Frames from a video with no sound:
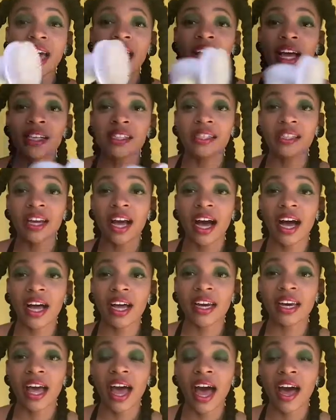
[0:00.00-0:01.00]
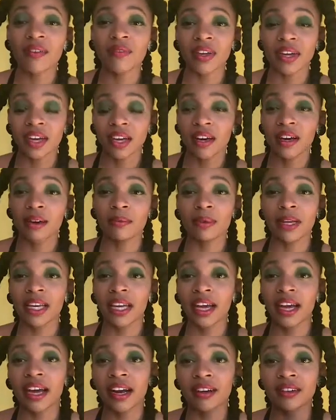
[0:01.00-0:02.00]
it's not having any
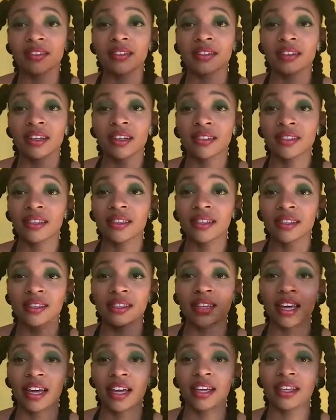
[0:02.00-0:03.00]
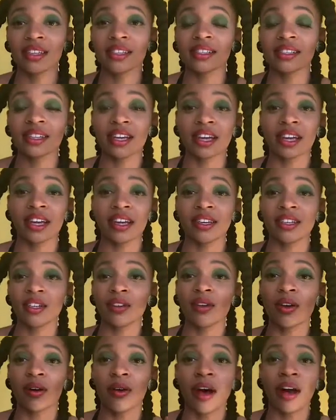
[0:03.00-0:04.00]
hair stuck to the skin, and you
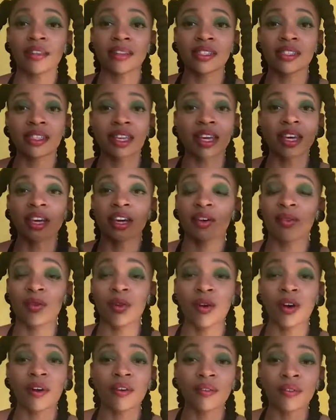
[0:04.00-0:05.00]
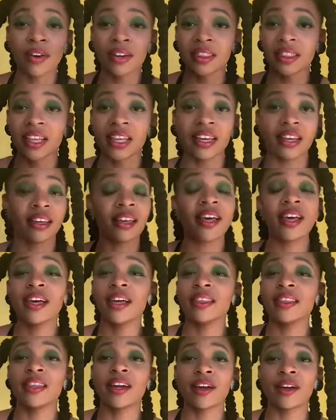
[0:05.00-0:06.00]
know how the skin can grow over, and then
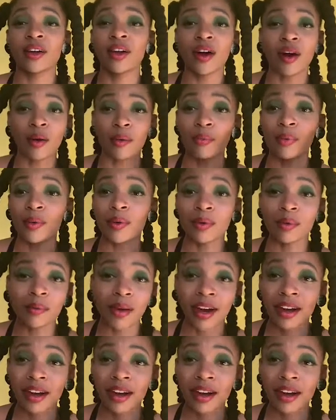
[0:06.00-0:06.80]
there you go, boom,